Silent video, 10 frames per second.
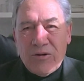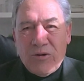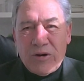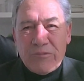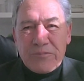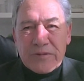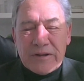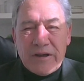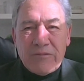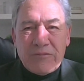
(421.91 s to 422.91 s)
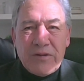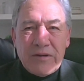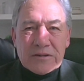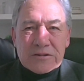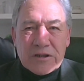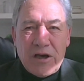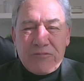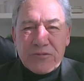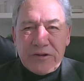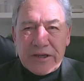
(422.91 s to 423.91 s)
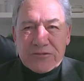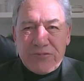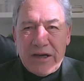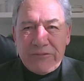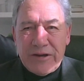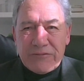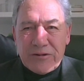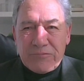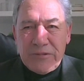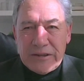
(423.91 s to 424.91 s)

or, slow for the next 500